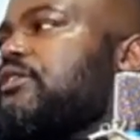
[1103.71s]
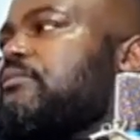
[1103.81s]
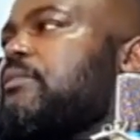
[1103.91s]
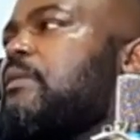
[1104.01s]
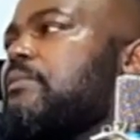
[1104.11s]

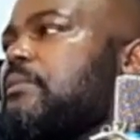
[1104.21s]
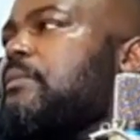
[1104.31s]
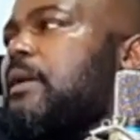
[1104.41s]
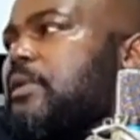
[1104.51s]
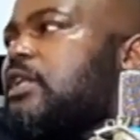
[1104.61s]

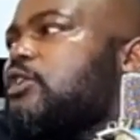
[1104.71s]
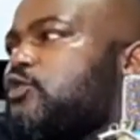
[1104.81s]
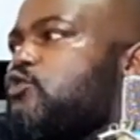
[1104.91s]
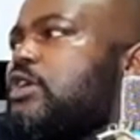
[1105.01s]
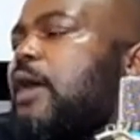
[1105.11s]
Maybe
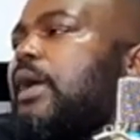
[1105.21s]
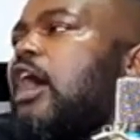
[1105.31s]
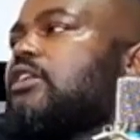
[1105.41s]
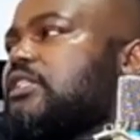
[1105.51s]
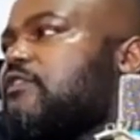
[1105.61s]
you coming
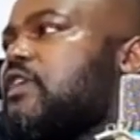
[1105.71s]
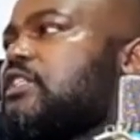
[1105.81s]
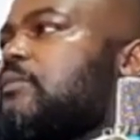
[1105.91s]
out as a victim,